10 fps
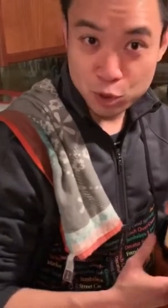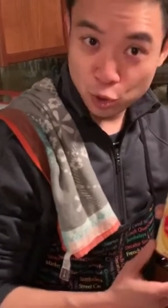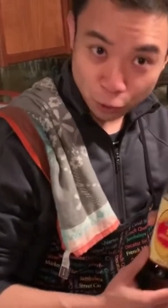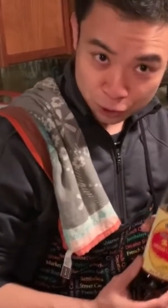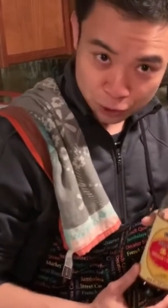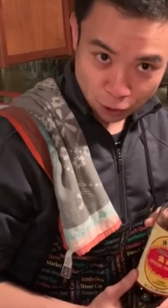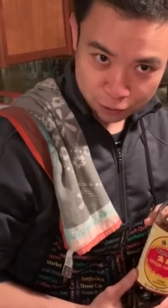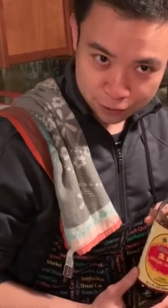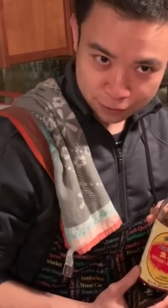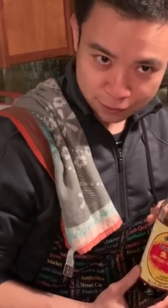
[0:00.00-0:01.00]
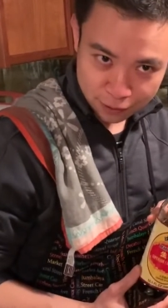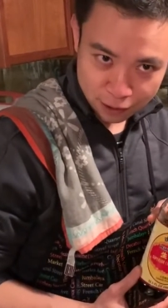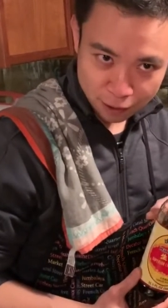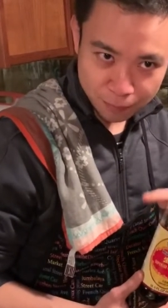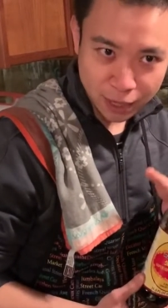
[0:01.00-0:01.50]
soy sauce,
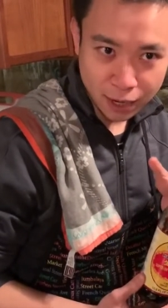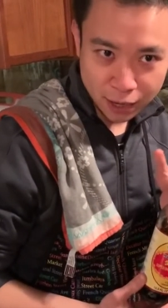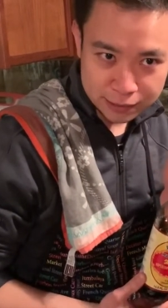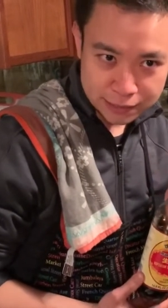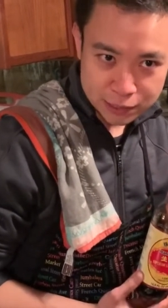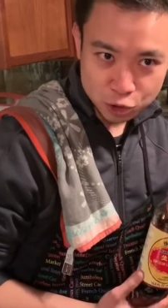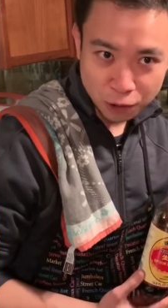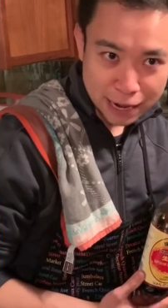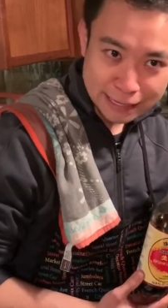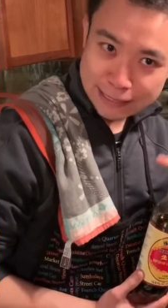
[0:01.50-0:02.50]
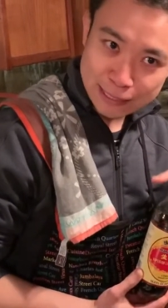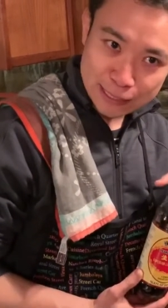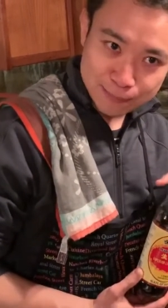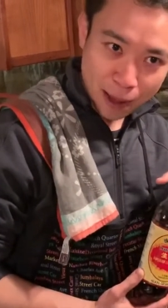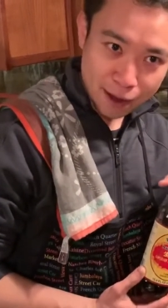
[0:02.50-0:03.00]
because it's a Chinese
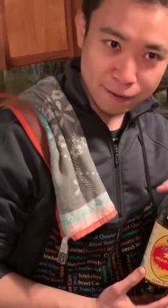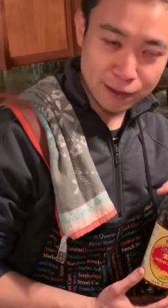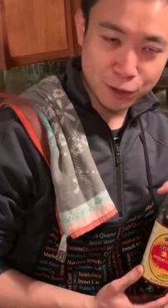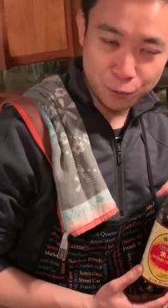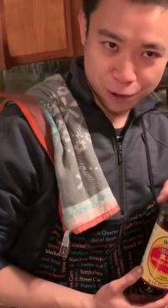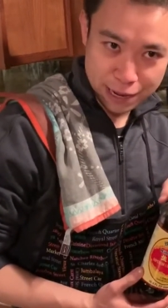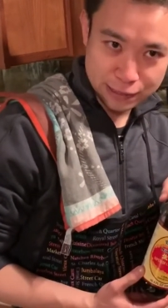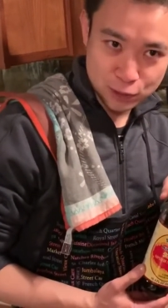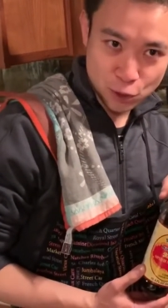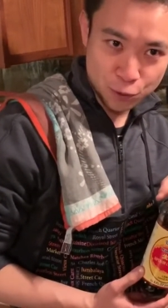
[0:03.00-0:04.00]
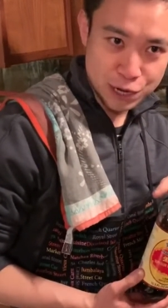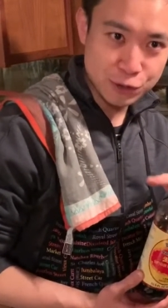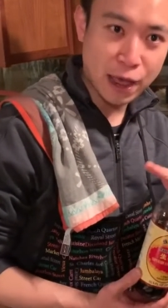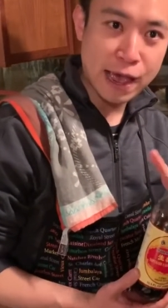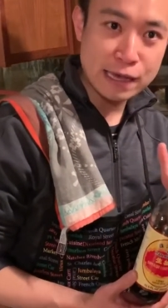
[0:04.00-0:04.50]
inspired ingredient, so you need
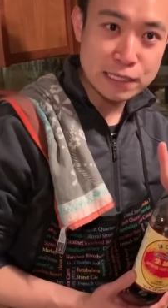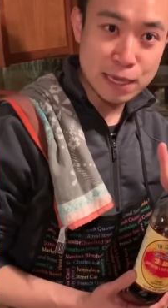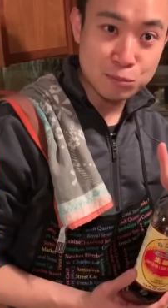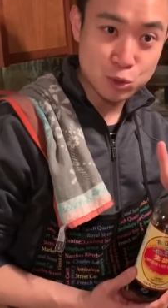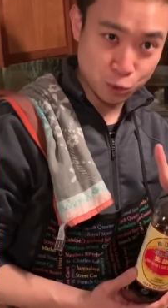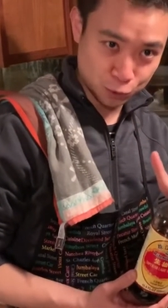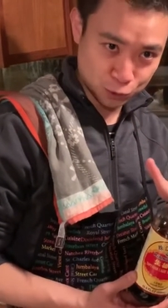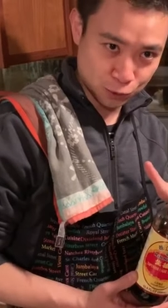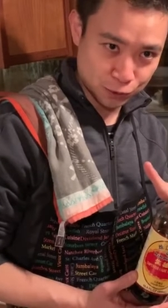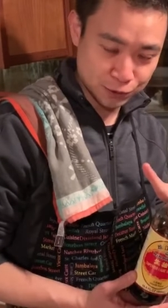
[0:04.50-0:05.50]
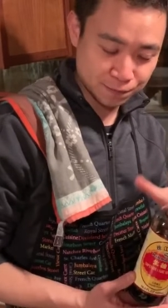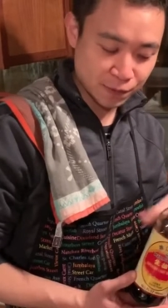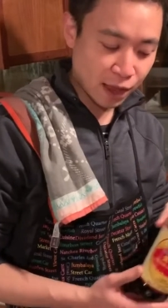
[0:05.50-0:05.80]
to have some soy sauce.